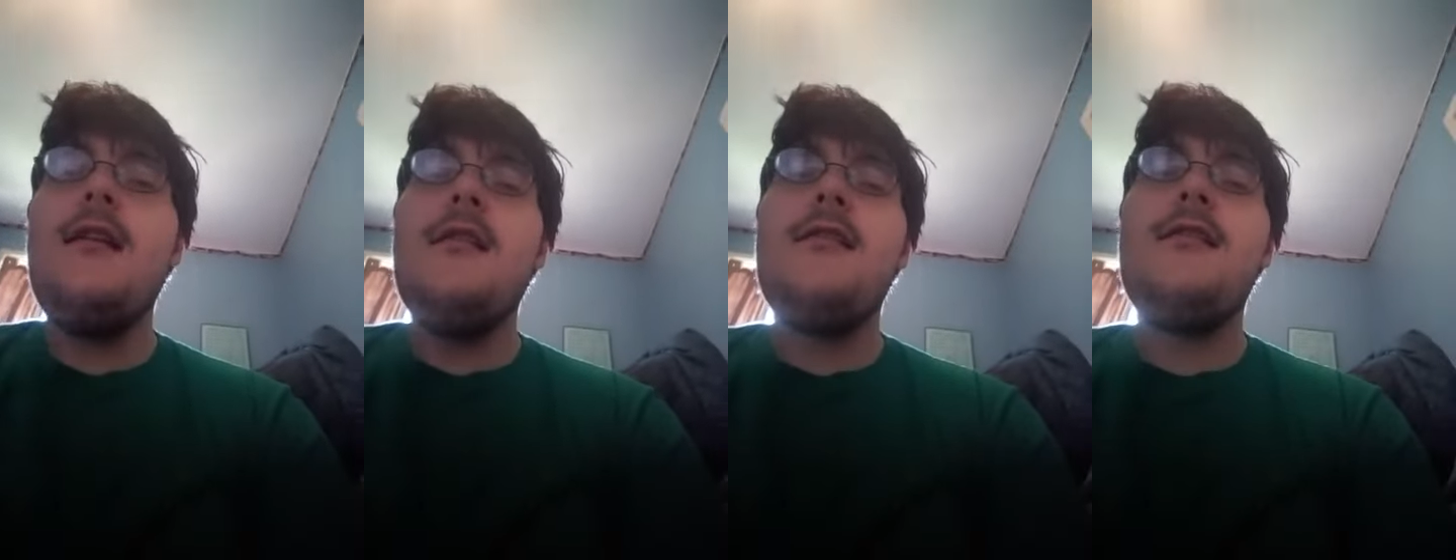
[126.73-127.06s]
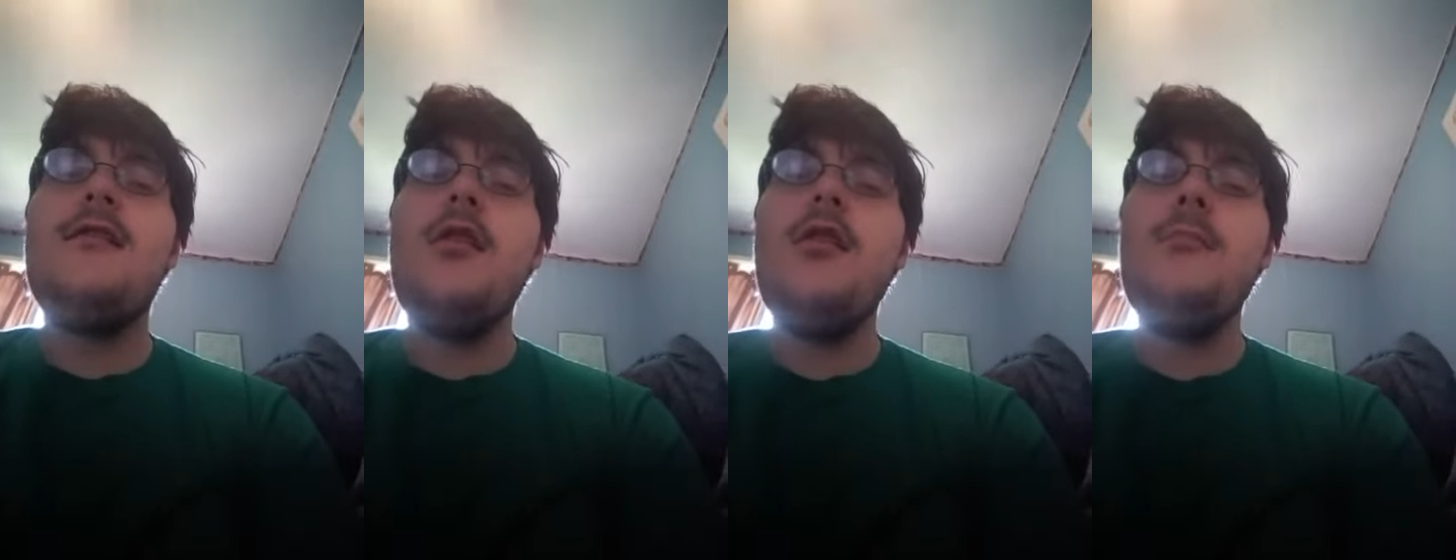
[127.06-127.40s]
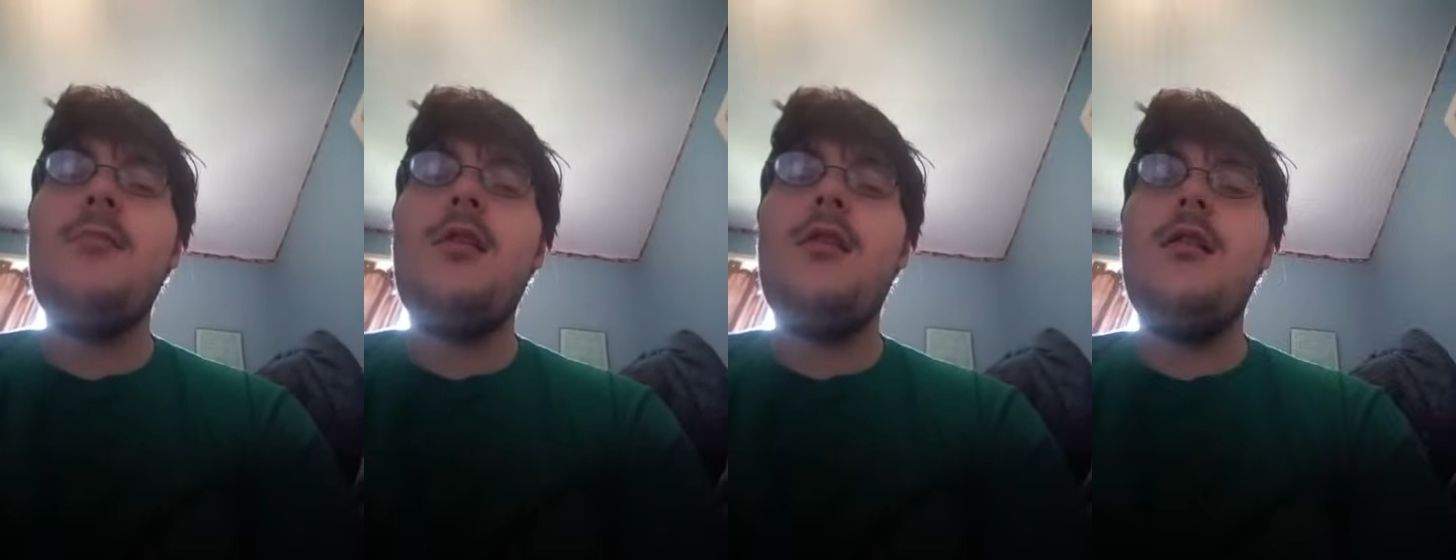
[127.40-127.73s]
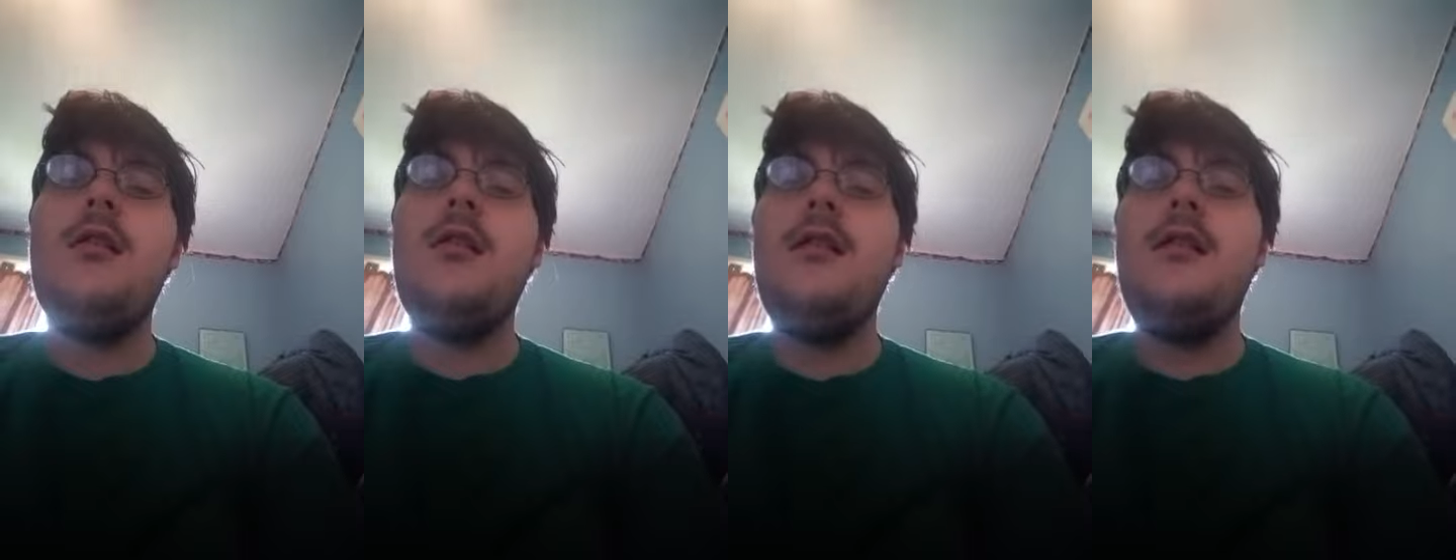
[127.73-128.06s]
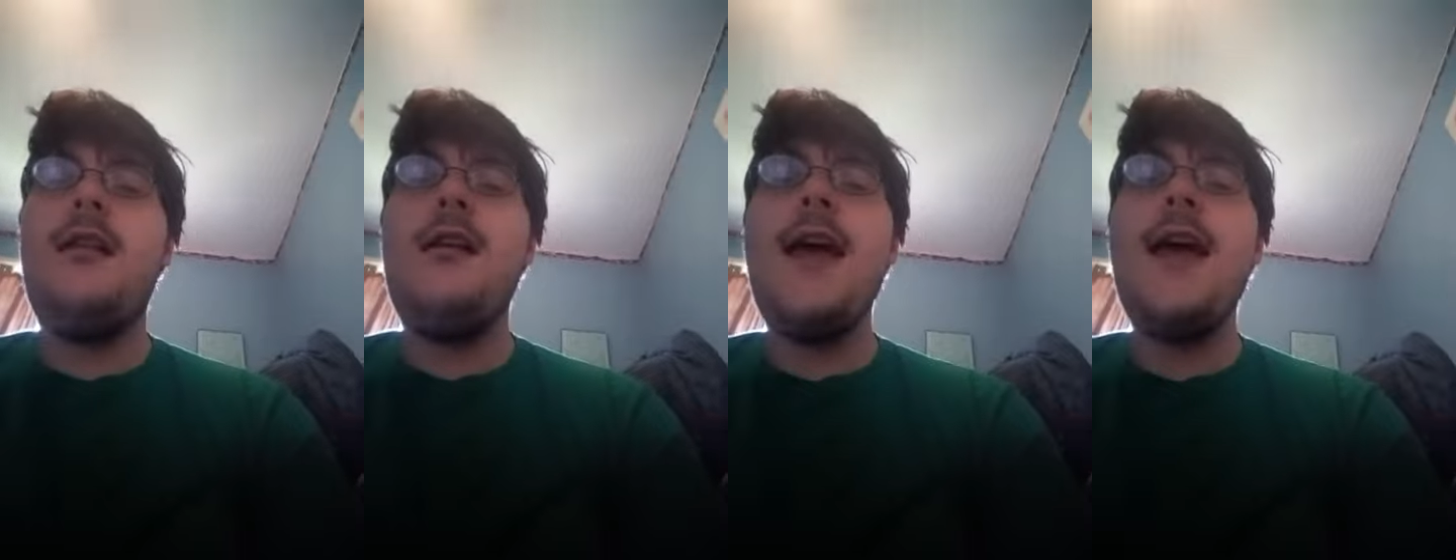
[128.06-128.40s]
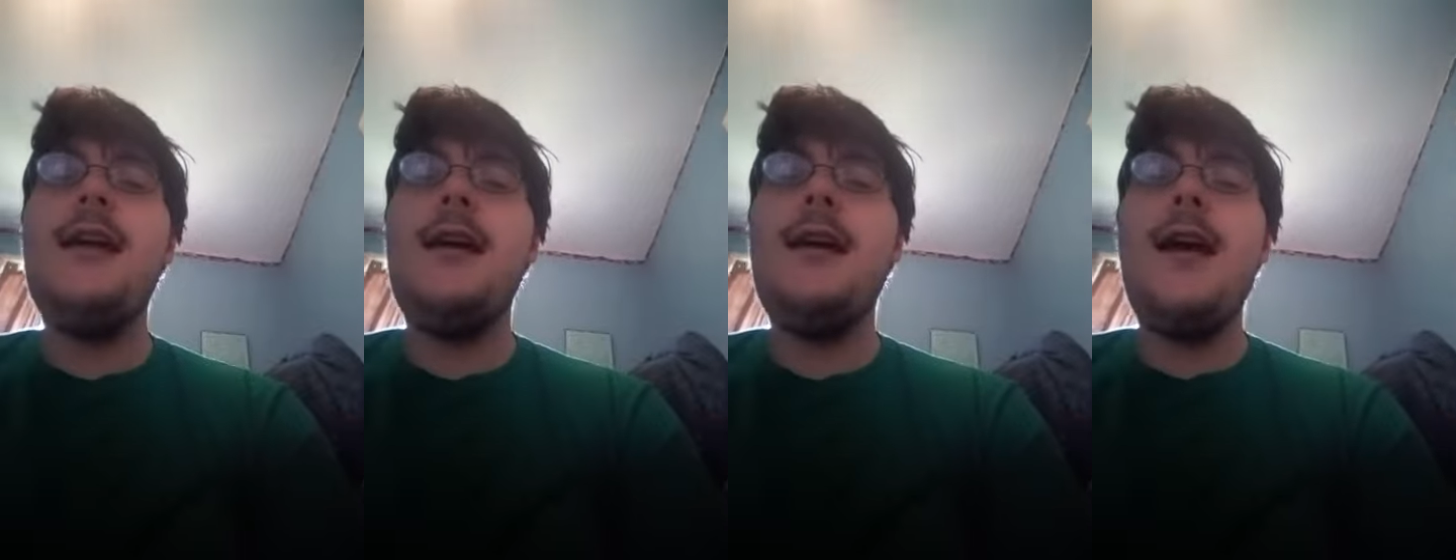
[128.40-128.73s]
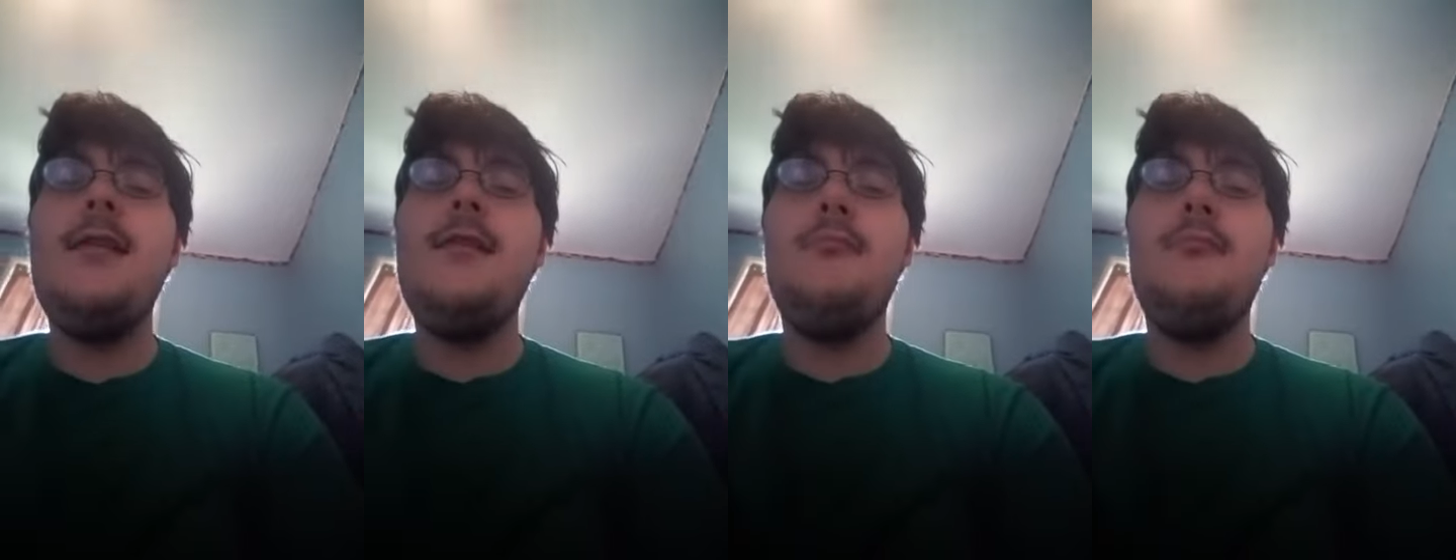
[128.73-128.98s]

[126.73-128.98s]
Stormborn, aka the